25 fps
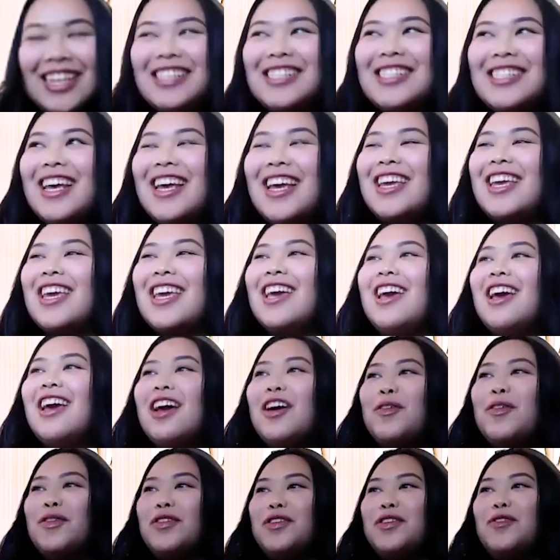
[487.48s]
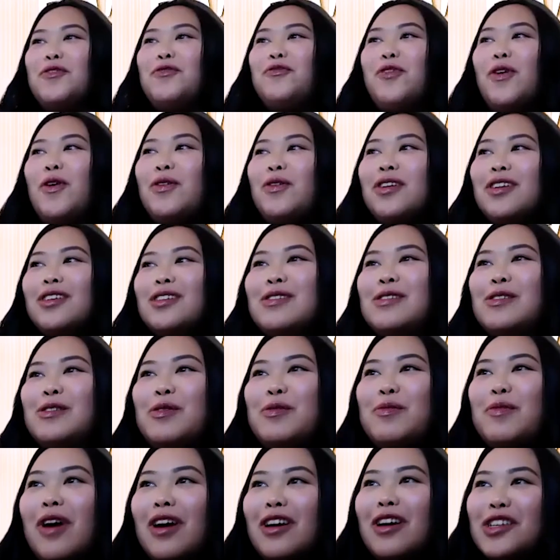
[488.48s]
like when you focus too
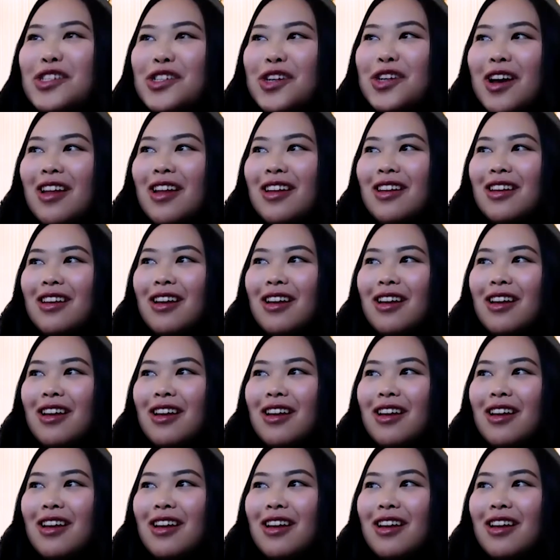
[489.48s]
much on